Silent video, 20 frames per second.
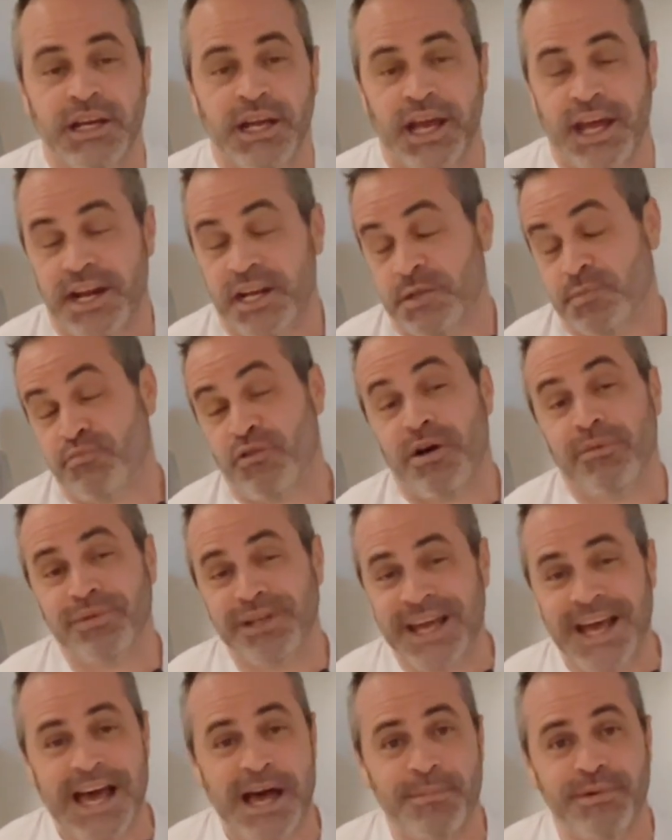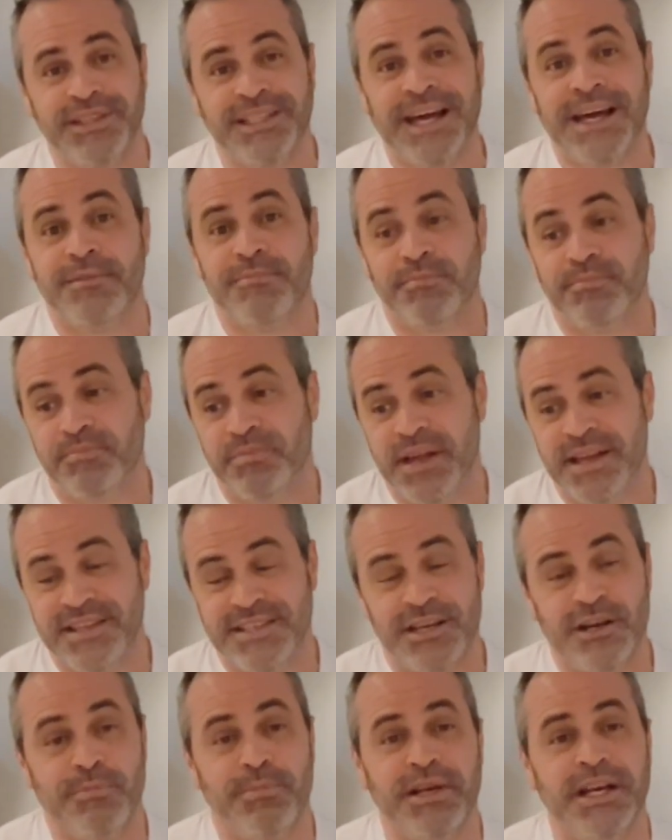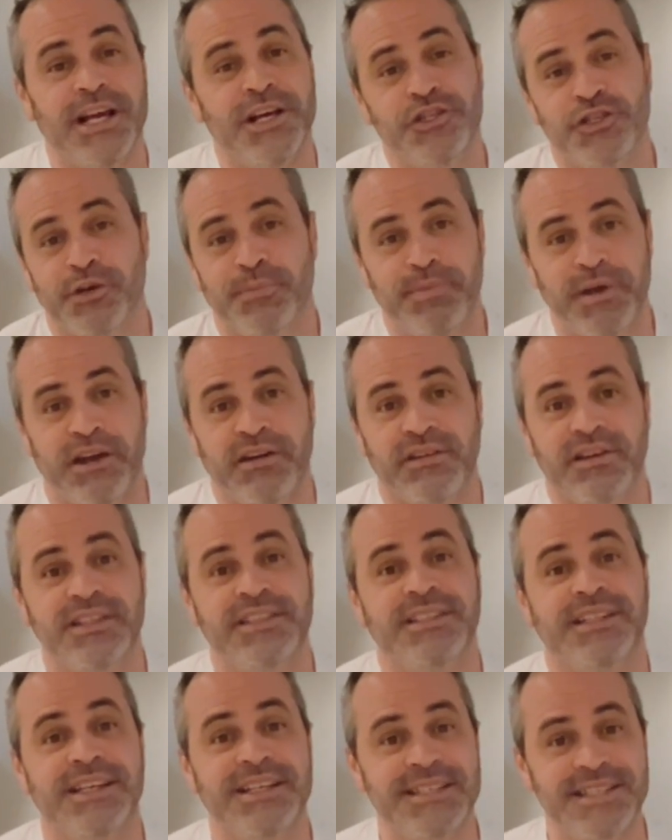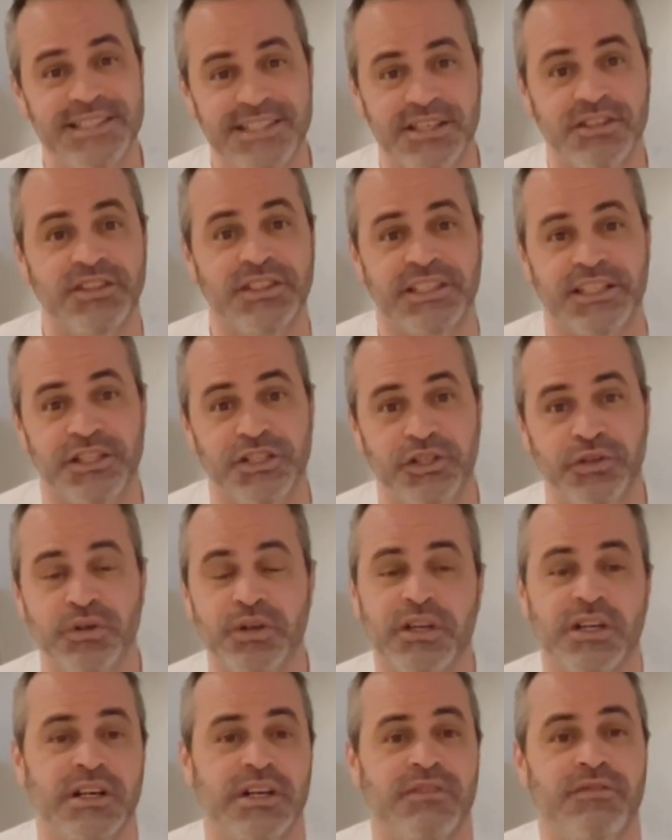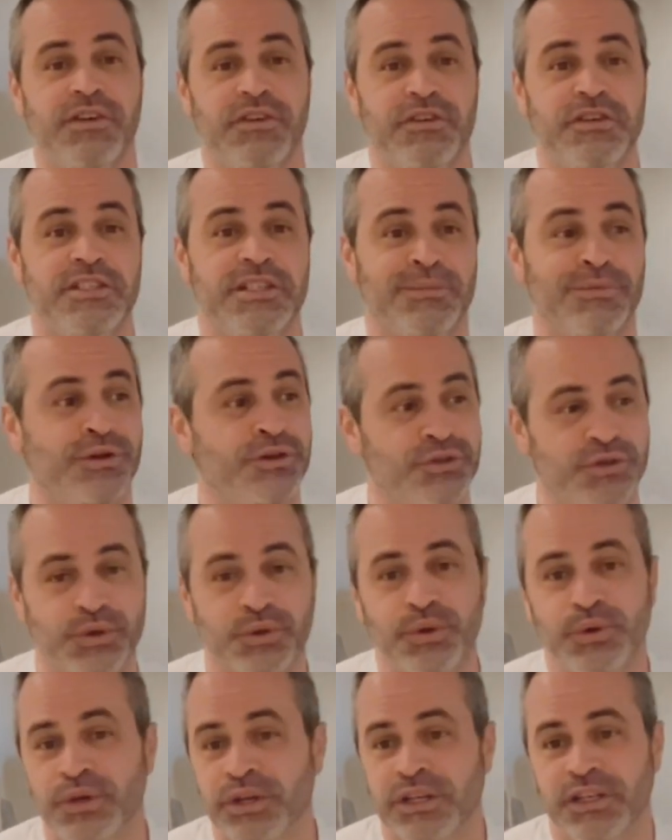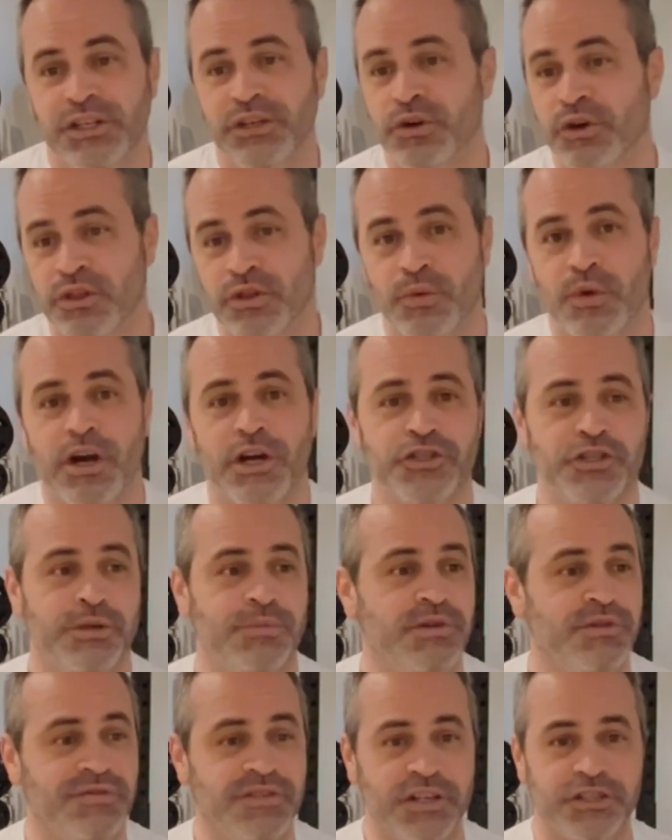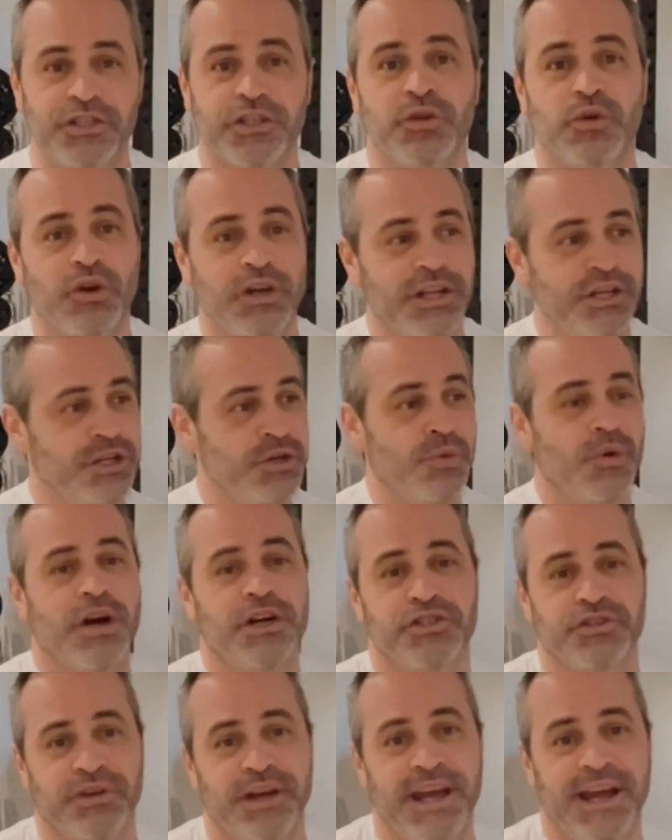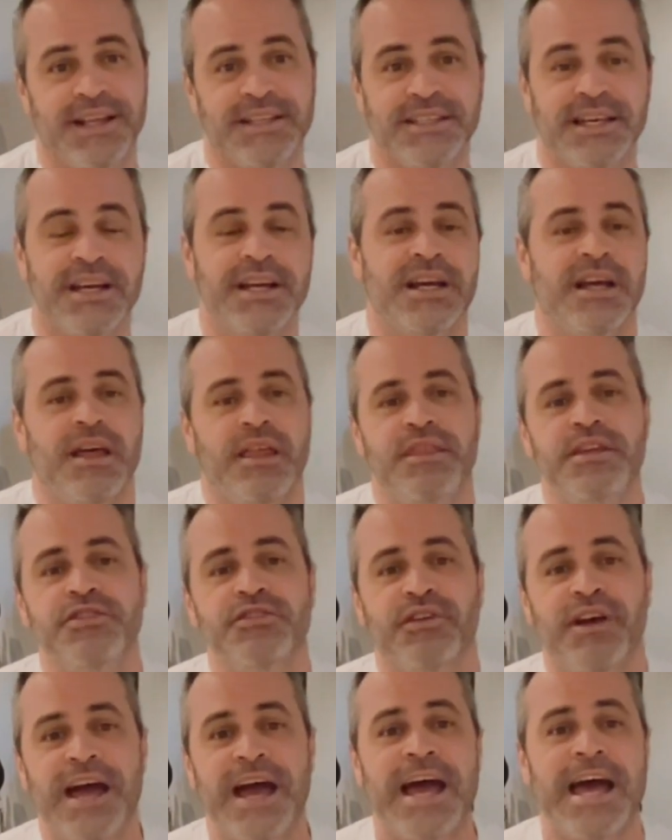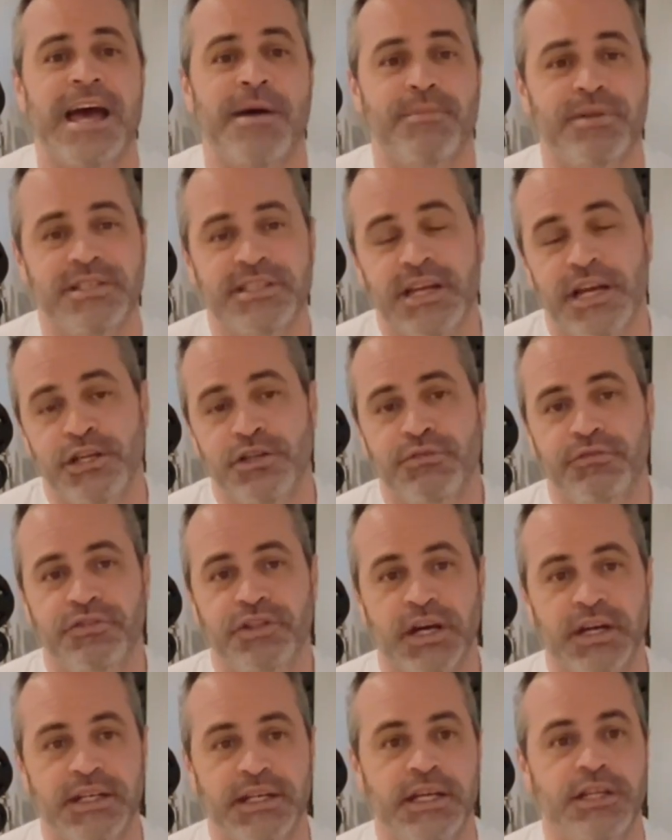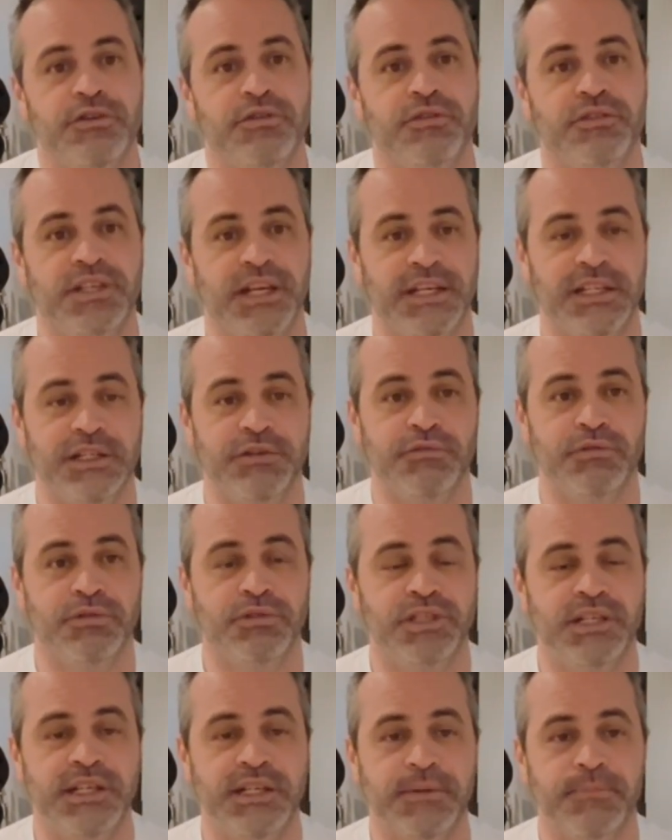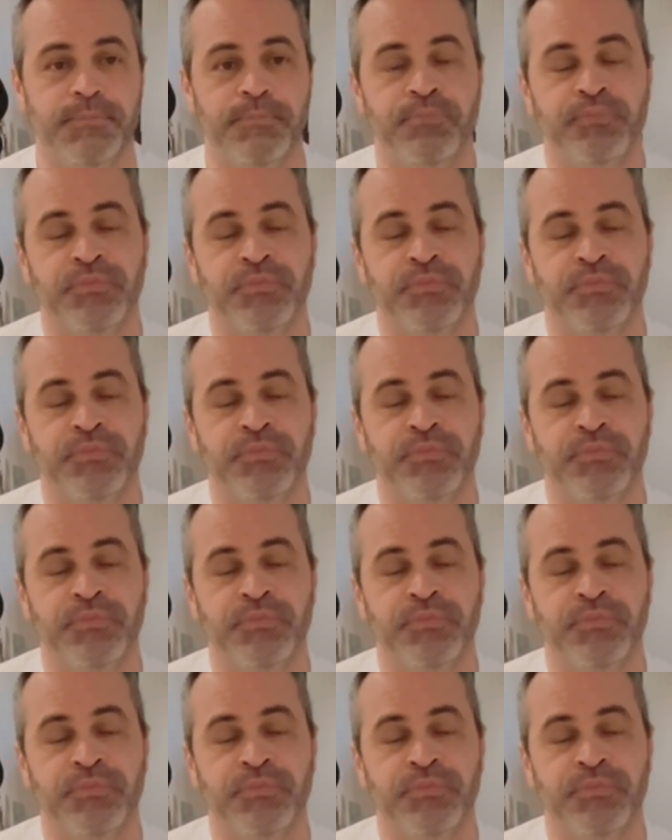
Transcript: And it's probably a habit that is there because your parents instilled it in you. Very similar to you go to the washroom, you flush the toilet, you wash your hands. These are habits that you've done in your daily routine.